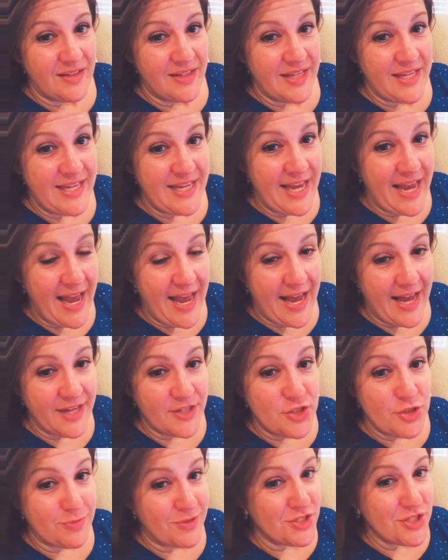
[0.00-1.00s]
He
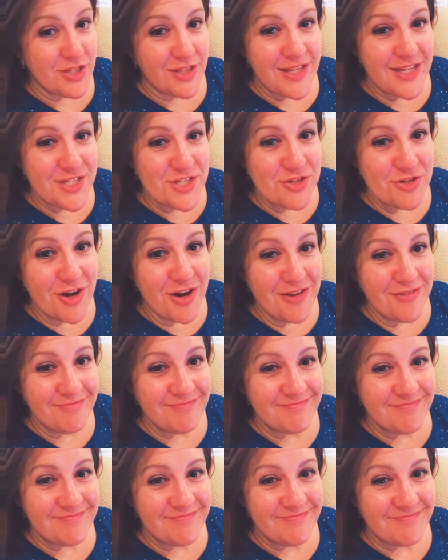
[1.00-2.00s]
had too much cholesterol.
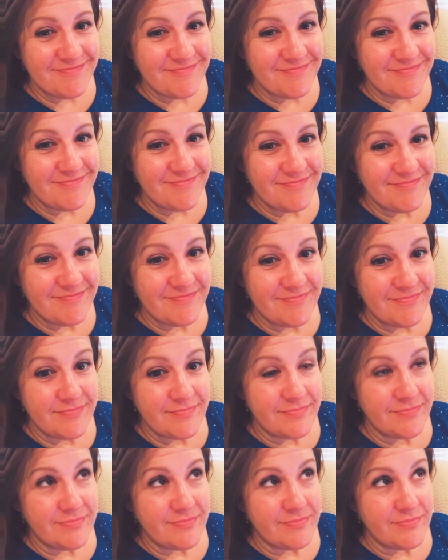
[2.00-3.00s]

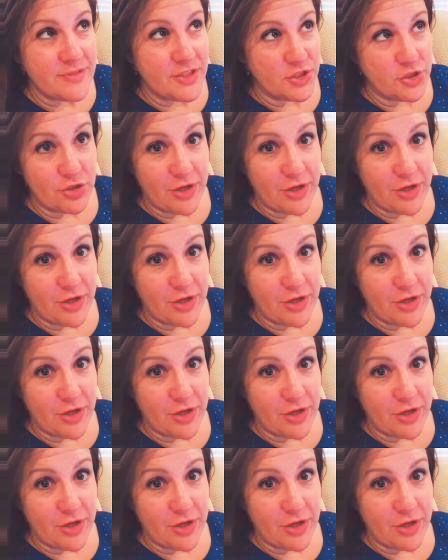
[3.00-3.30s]
The